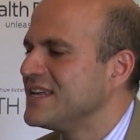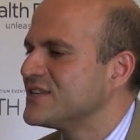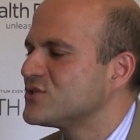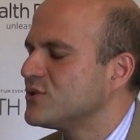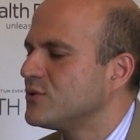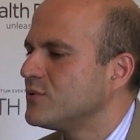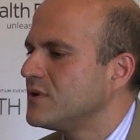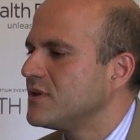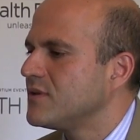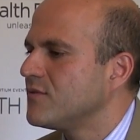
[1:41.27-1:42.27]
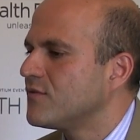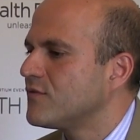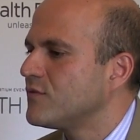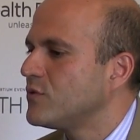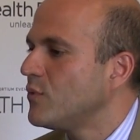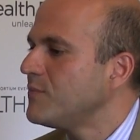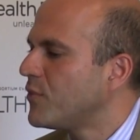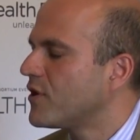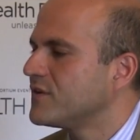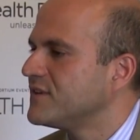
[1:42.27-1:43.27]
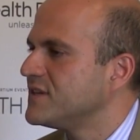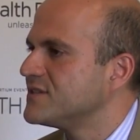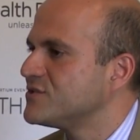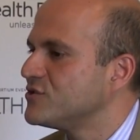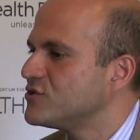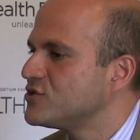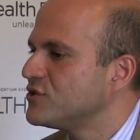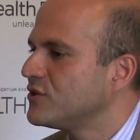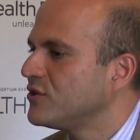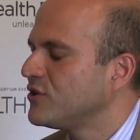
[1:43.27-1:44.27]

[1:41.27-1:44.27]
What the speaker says: So the one part of it is to